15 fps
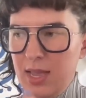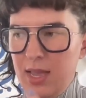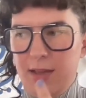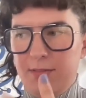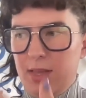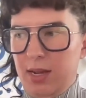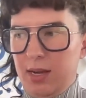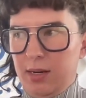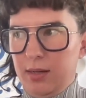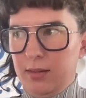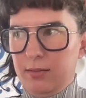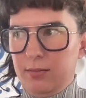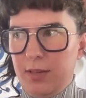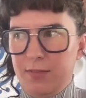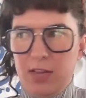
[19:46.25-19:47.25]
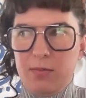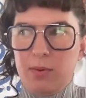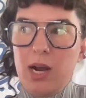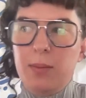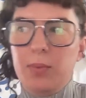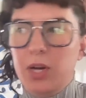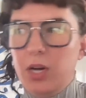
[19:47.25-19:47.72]
if they
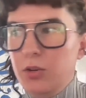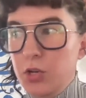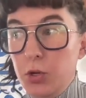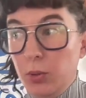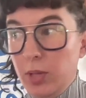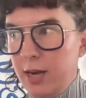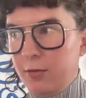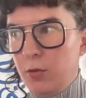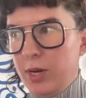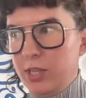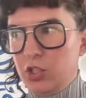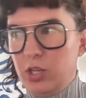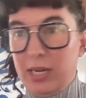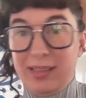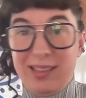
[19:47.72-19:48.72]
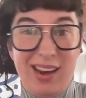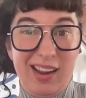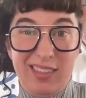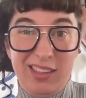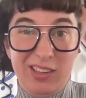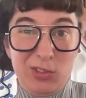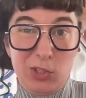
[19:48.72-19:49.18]
brought up a new line of questioning that I
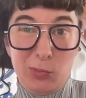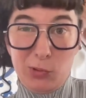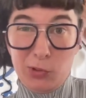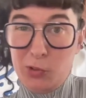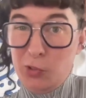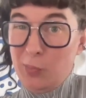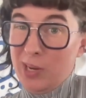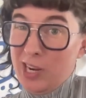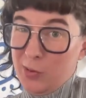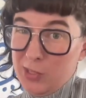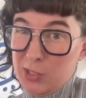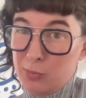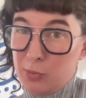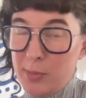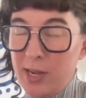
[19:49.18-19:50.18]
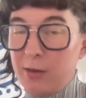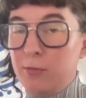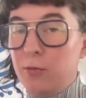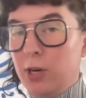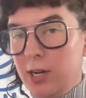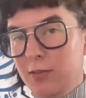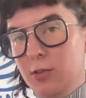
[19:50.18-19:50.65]
think is super cool, but I wasn't prepared
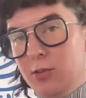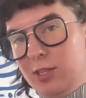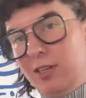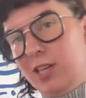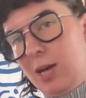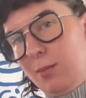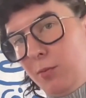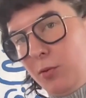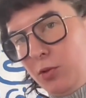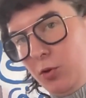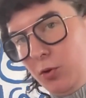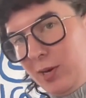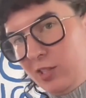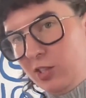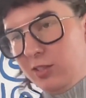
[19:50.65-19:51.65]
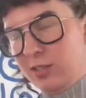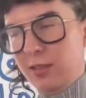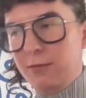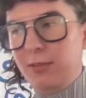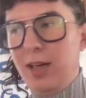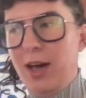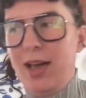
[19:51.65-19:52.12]
for, I've used it to come up with new questions on the
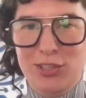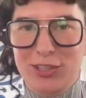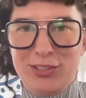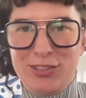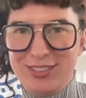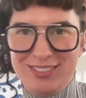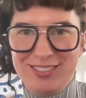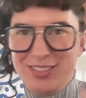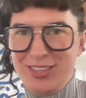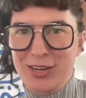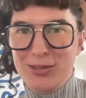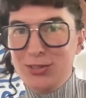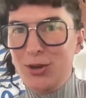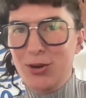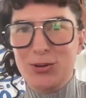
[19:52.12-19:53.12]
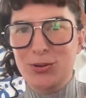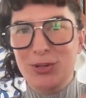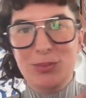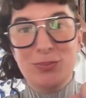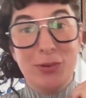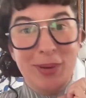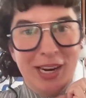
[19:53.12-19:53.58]
fly. It looked, so cool
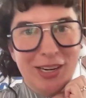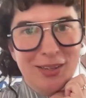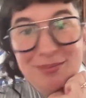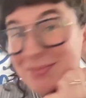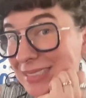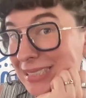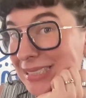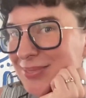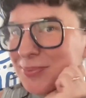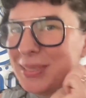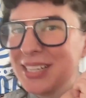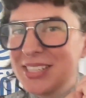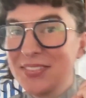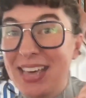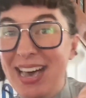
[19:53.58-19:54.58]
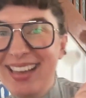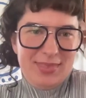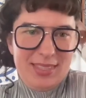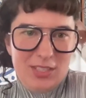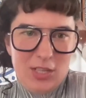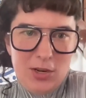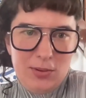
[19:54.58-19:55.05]
and prepared because of that.
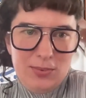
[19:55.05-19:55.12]
So